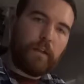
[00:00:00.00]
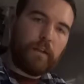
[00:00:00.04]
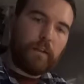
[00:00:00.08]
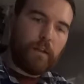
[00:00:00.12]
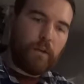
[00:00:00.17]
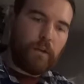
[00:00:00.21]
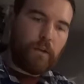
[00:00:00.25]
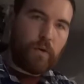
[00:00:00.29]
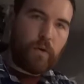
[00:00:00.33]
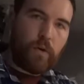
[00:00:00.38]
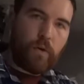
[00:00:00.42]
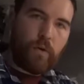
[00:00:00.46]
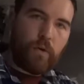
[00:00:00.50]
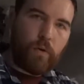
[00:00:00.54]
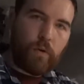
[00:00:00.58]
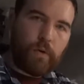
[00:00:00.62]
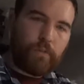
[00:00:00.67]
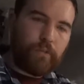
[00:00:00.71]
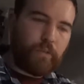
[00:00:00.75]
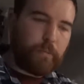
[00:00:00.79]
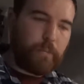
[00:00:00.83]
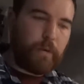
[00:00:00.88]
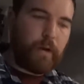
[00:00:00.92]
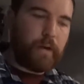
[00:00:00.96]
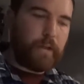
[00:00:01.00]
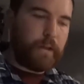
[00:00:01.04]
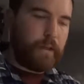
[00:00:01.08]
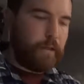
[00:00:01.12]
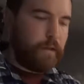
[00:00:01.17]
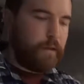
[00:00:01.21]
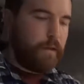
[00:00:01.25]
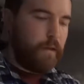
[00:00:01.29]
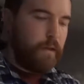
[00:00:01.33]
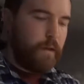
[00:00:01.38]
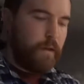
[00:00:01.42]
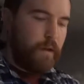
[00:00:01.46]
Hello everybody.
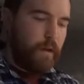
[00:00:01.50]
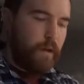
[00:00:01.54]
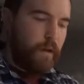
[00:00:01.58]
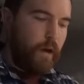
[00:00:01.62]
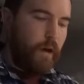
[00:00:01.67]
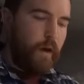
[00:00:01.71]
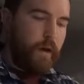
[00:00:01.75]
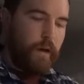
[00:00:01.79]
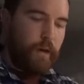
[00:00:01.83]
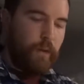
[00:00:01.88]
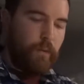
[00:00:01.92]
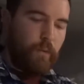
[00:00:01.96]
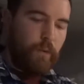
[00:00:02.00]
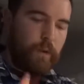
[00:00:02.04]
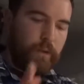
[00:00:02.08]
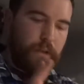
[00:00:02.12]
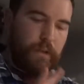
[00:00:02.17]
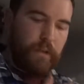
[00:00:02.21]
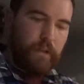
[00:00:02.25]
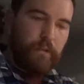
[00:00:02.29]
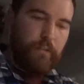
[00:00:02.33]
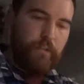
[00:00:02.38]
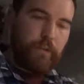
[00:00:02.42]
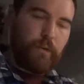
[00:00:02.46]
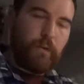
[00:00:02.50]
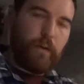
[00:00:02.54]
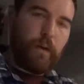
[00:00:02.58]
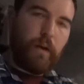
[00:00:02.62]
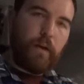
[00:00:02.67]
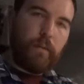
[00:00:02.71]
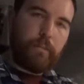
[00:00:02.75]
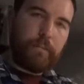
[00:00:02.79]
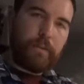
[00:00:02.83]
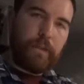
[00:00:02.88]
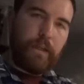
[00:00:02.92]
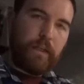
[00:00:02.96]
Alright, I wanted to give you an
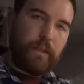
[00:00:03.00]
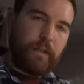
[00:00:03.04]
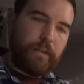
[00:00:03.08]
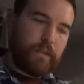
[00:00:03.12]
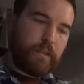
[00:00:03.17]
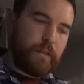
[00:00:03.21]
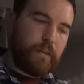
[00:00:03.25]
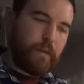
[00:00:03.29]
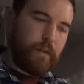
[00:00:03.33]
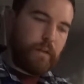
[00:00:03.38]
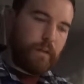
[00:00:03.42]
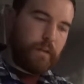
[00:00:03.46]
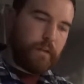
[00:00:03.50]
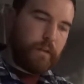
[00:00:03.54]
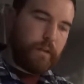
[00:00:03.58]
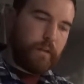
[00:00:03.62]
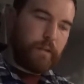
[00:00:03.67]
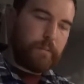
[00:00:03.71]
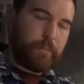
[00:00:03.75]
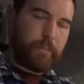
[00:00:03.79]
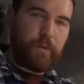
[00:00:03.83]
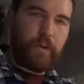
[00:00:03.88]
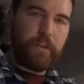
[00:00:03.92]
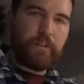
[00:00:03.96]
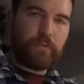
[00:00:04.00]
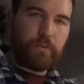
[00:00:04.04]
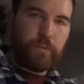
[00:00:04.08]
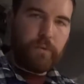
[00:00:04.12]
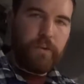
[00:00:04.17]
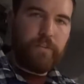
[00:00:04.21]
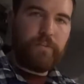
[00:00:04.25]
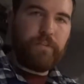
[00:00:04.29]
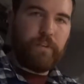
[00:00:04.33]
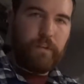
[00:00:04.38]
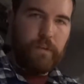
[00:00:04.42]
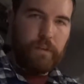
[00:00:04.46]
update on the Enterprise
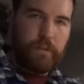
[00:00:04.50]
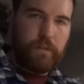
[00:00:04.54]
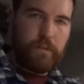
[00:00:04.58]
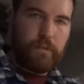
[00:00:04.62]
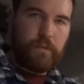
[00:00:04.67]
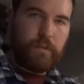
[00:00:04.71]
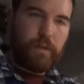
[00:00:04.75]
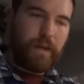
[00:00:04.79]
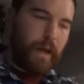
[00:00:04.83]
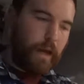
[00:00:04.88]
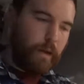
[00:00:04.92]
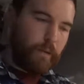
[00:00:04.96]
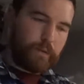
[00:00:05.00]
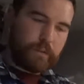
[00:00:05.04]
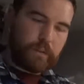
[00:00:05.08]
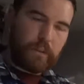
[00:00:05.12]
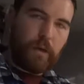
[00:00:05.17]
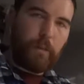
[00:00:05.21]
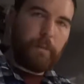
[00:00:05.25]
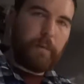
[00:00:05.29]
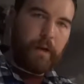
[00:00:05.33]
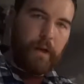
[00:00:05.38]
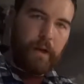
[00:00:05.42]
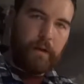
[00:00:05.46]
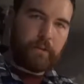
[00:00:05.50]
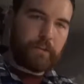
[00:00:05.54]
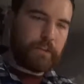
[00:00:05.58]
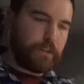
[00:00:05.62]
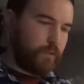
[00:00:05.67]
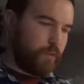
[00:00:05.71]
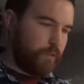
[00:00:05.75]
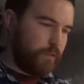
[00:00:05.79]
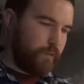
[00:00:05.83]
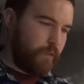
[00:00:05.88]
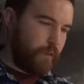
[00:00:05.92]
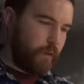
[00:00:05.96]
refit, how it's coming out
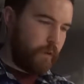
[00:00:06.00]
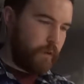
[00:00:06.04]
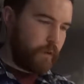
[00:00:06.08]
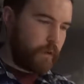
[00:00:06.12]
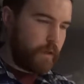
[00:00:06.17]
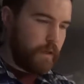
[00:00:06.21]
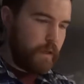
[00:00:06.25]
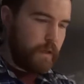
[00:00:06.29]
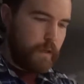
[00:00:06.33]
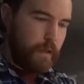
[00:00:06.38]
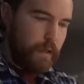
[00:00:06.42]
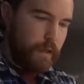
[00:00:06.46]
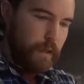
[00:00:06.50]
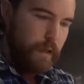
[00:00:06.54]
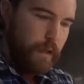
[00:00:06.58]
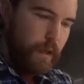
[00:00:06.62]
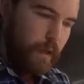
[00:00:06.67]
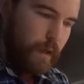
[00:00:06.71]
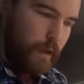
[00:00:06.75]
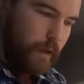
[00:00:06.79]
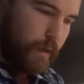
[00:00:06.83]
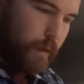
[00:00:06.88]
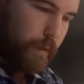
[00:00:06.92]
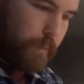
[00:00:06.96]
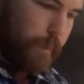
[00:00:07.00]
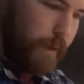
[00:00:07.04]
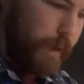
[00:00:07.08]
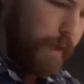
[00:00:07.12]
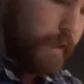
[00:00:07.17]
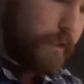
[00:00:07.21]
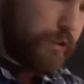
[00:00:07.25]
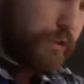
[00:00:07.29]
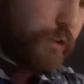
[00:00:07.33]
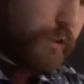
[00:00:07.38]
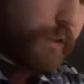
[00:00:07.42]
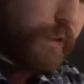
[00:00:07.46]
so far.
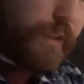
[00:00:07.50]
As you